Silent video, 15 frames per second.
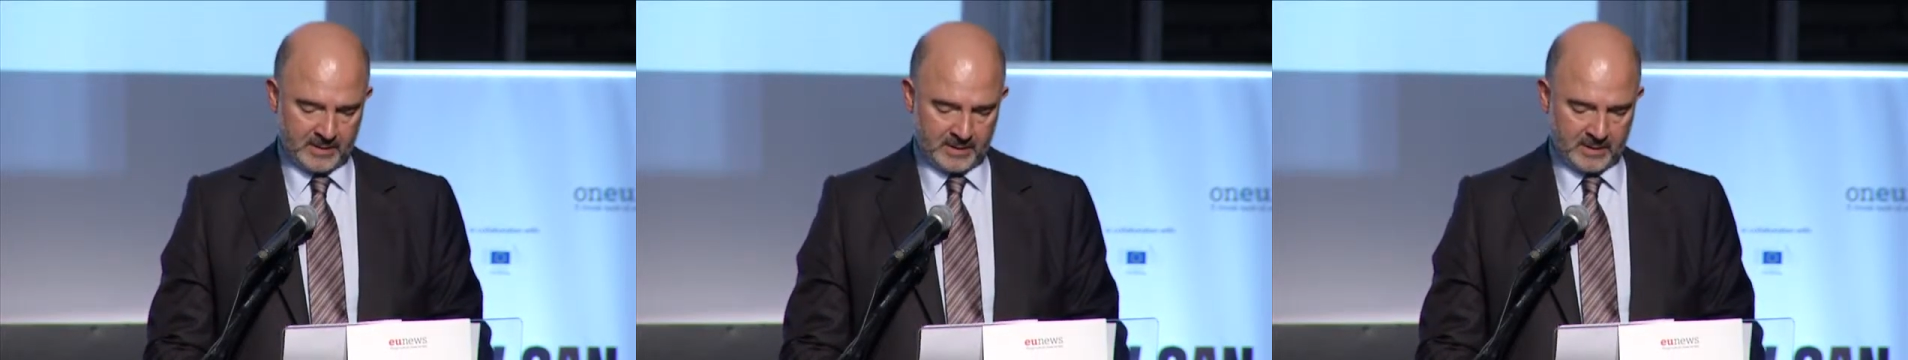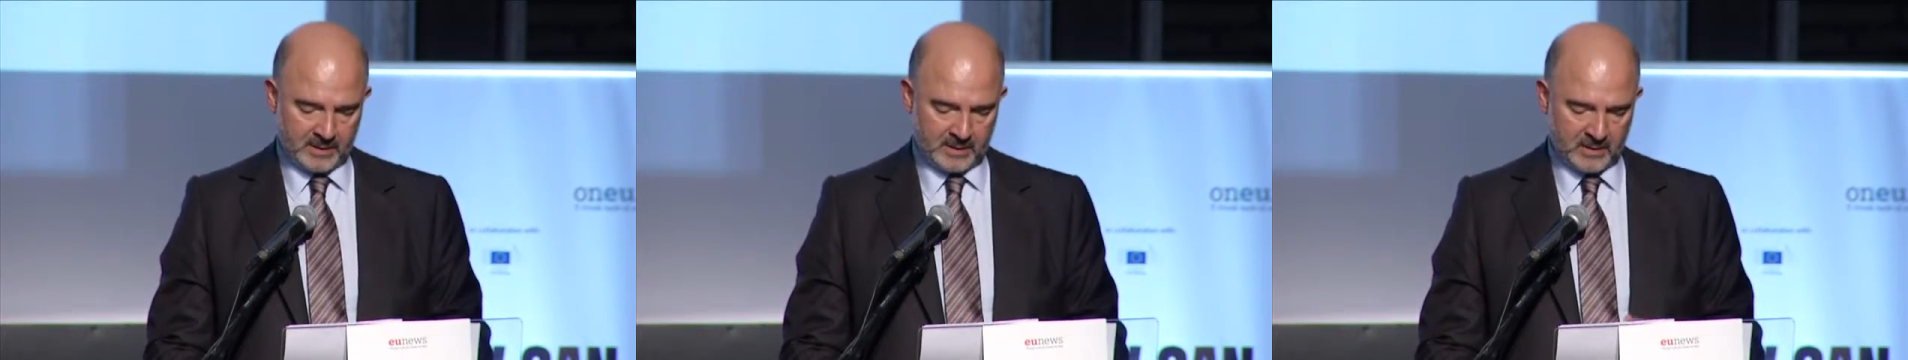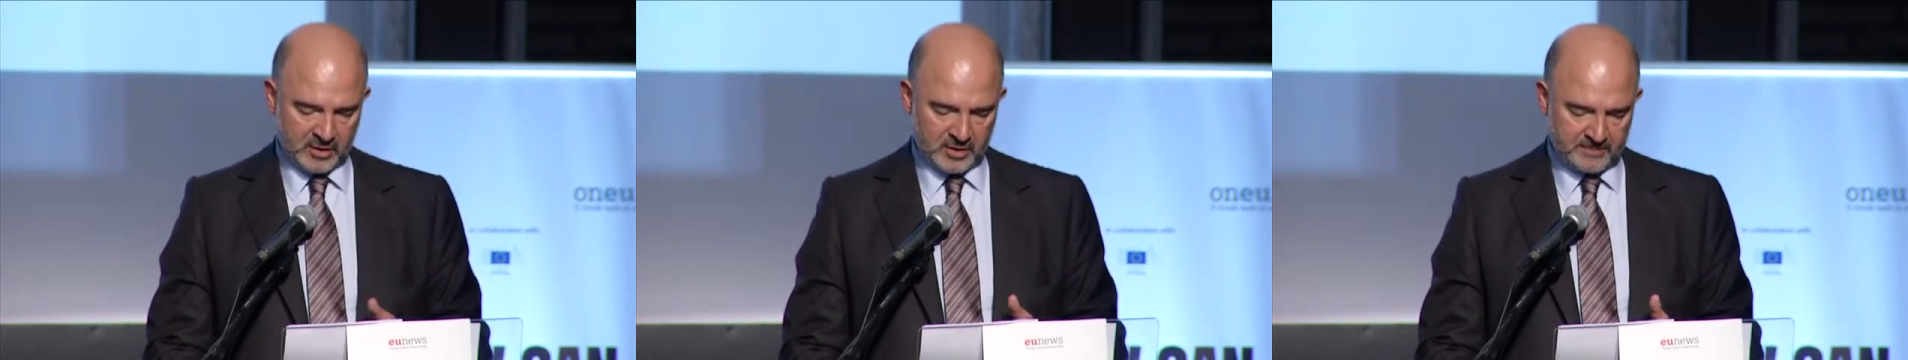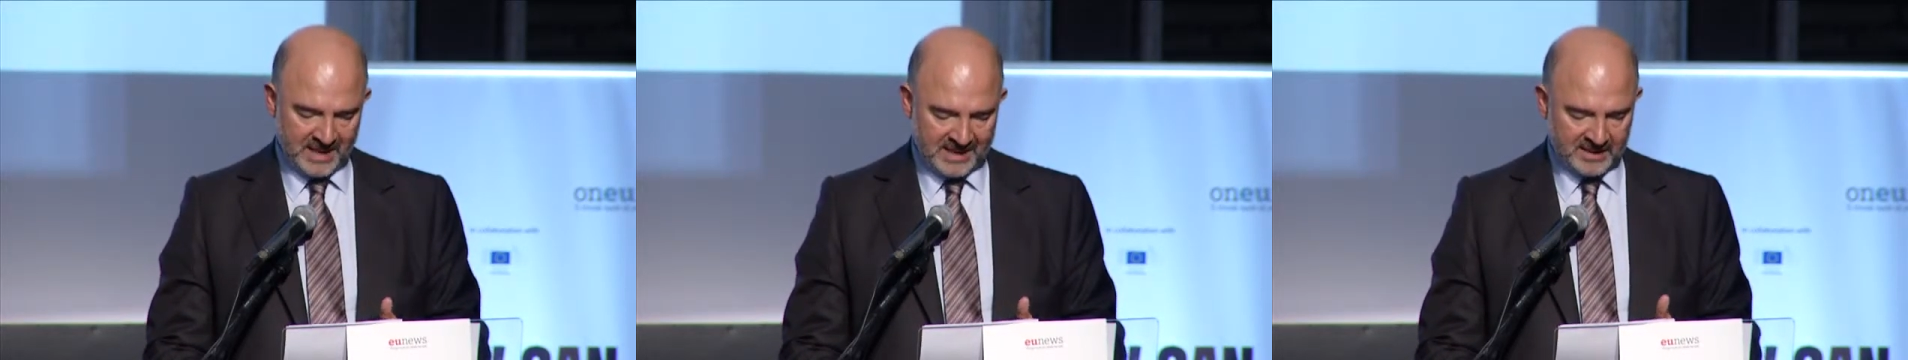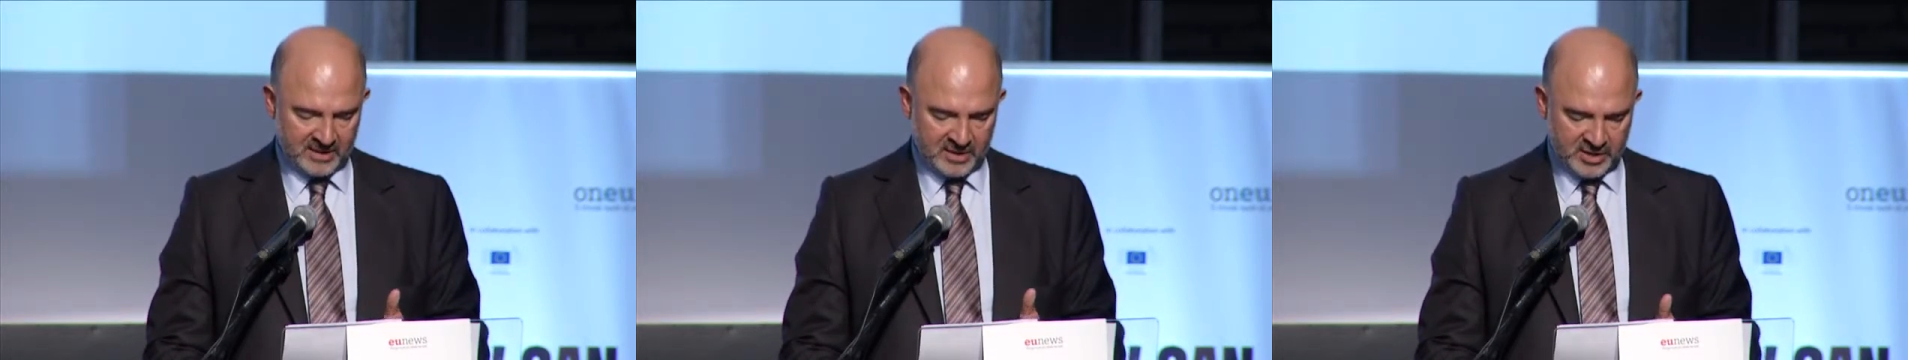a
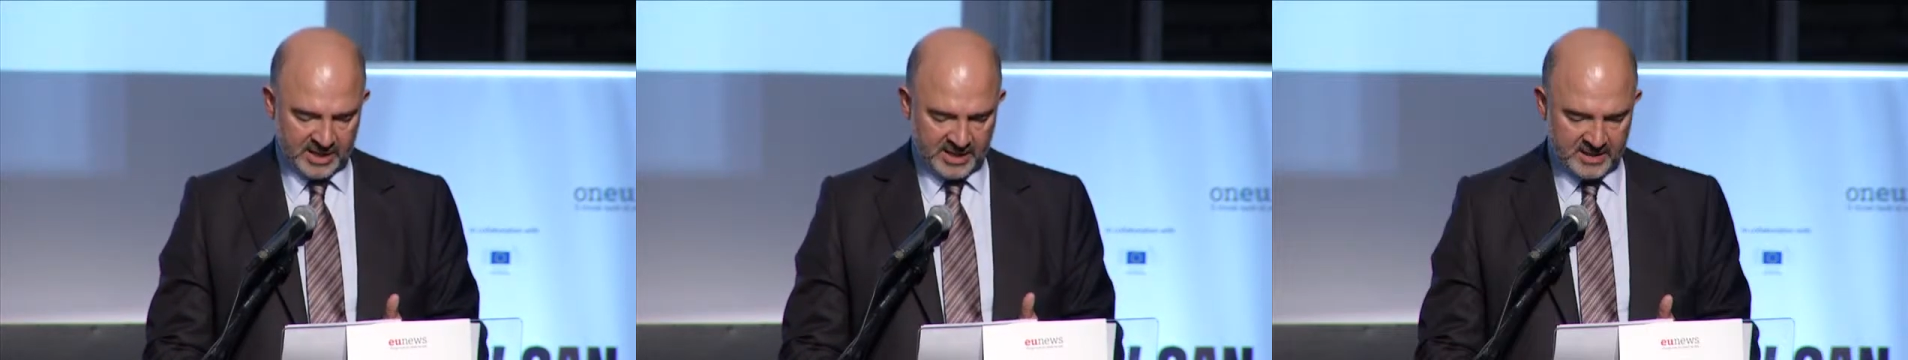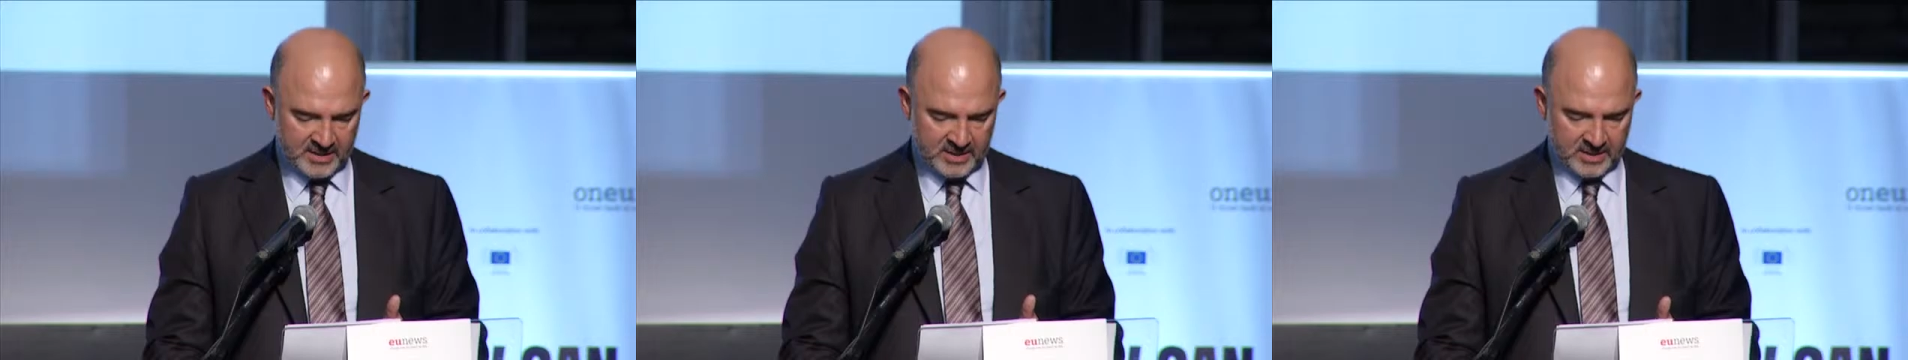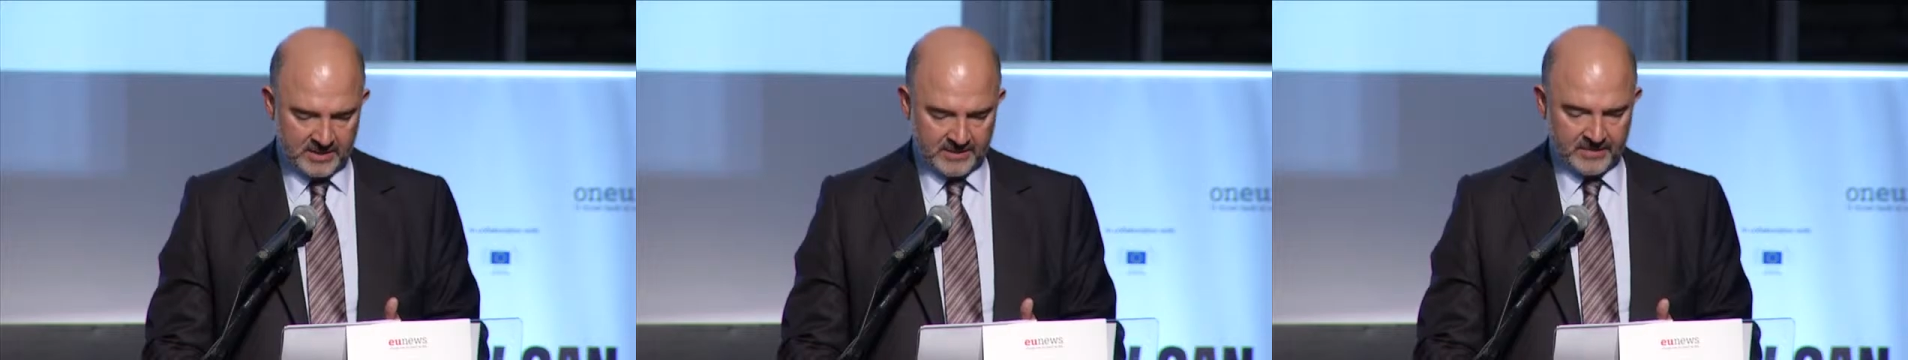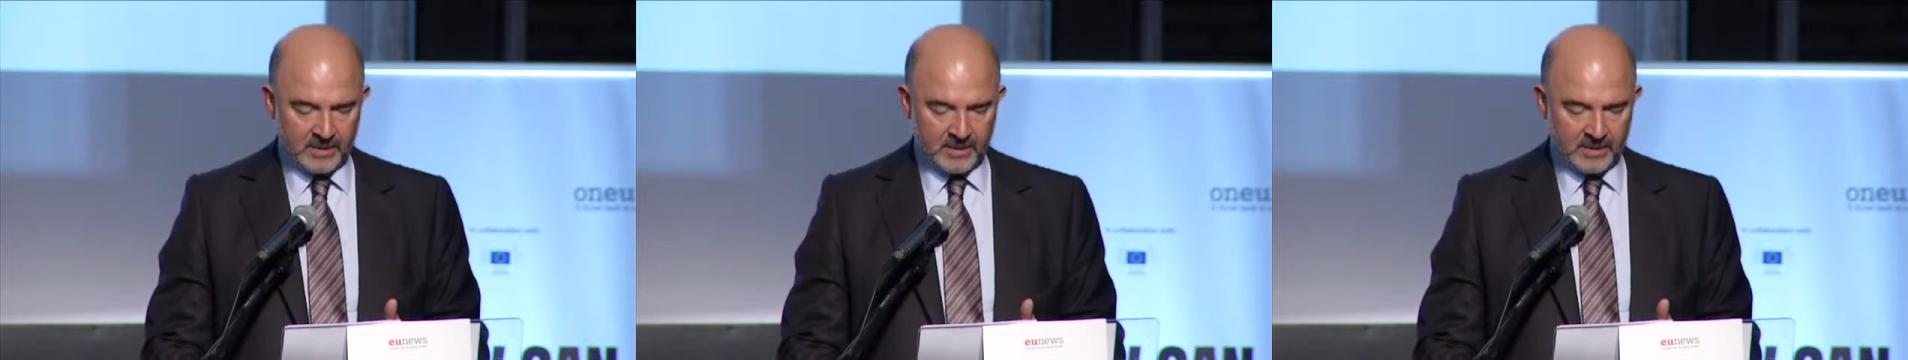cosmetic change